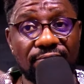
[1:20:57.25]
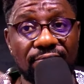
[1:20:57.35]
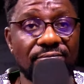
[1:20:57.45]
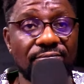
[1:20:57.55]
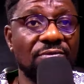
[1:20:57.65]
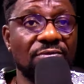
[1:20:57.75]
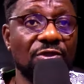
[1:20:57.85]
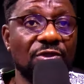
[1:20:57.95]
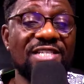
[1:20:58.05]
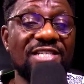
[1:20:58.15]
So that's my
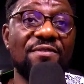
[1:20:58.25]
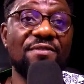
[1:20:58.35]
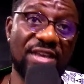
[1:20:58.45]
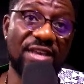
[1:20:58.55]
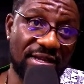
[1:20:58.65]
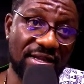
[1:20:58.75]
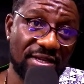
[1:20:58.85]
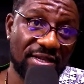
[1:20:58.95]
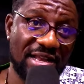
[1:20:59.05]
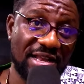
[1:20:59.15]
fear. That if
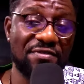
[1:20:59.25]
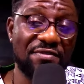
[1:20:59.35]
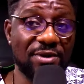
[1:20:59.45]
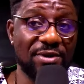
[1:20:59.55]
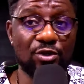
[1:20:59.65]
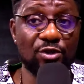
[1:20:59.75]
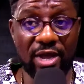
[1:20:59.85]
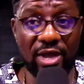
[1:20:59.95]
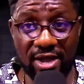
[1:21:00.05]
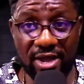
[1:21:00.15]
everybody knows where I
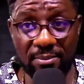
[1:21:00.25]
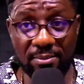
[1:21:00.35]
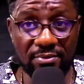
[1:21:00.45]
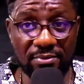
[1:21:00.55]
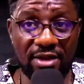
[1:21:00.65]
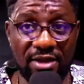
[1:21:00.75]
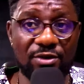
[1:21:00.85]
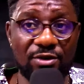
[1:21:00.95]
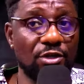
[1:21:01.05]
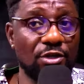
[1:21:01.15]
am, everybody will just
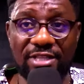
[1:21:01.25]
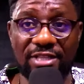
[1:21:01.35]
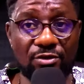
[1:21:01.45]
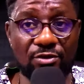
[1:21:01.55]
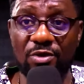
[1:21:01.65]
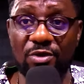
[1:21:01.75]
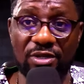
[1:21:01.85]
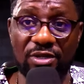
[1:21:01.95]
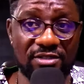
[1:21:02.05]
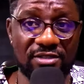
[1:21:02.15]
start coming with,
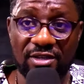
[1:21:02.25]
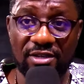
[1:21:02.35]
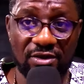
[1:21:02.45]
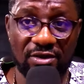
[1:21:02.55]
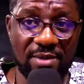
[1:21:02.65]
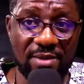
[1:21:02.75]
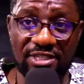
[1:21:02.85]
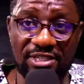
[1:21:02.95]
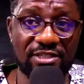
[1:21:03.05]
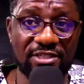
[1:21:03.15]
oh, help me check this
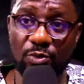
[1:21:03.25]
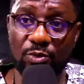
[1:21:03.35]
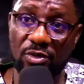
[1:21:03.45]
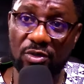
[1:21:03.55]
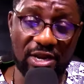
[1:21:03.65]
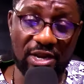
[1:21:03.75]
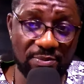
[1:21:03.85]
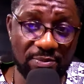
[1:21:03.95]
one. Can you help me do this